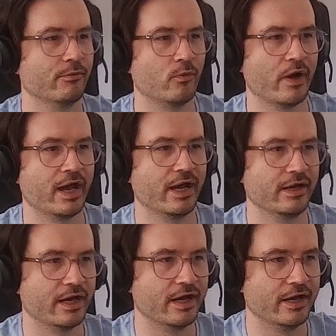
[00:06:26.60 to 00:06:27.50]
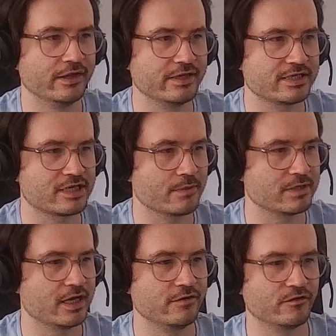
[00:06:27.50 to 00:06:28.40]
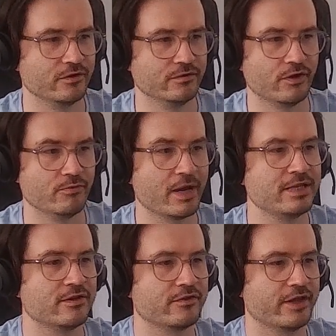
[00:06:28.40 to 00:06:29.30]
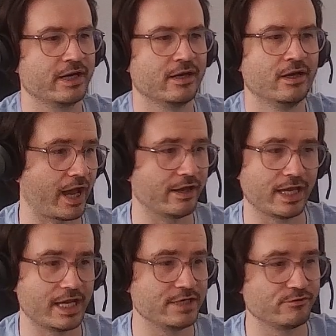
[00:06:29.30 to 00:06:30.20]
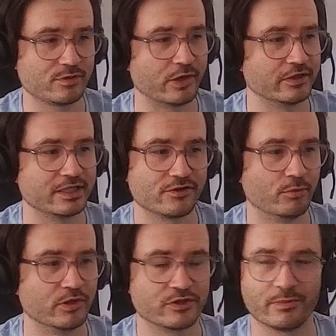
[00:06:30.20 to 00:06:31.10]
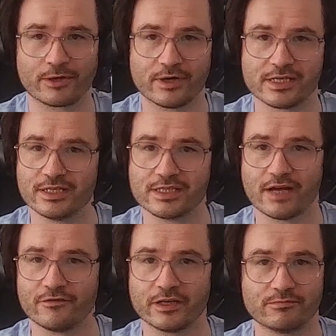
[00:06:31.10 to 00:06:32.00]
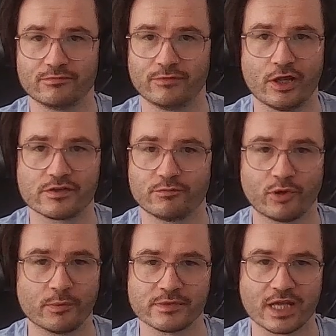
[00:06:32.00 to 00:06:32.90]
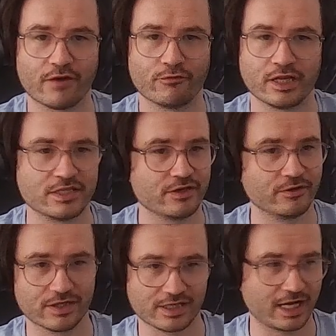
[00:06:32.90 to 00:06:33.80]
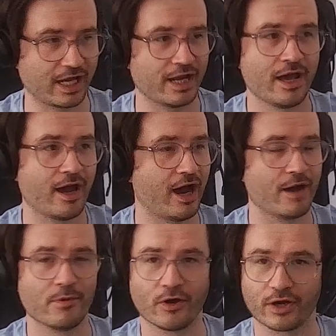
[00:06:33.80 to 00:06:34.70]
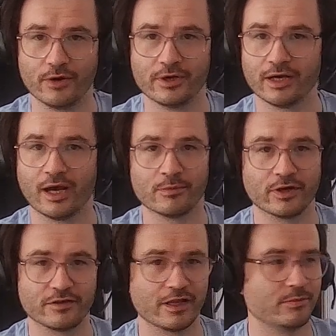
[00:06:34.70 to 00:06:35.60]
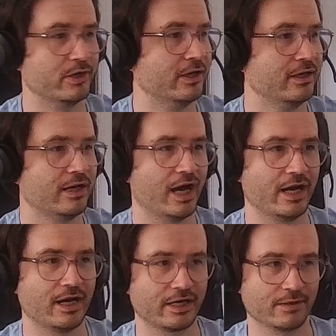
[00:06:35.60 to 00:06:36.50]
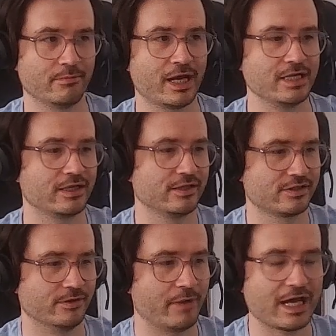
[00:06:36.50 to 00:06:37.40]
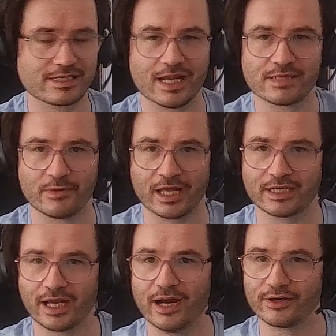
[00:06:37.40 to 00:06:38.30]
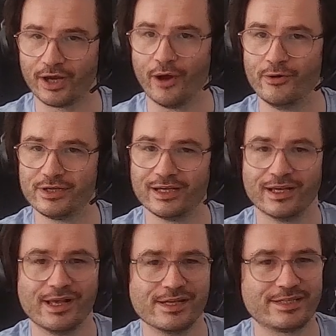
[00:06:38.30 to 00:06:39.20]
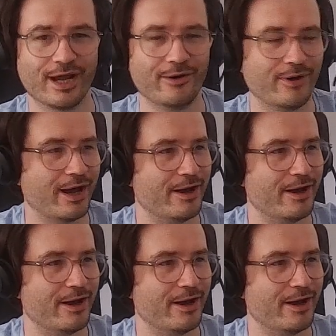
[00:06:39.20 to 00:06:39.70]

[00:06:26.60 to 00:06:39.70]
where this chap Dave, who made the thing, he's responded to a bunch of my questions. I've had lots of problems that I've run into because, again, I'm not a coder, I'm not a developer. I can make some assets, but I can't code. So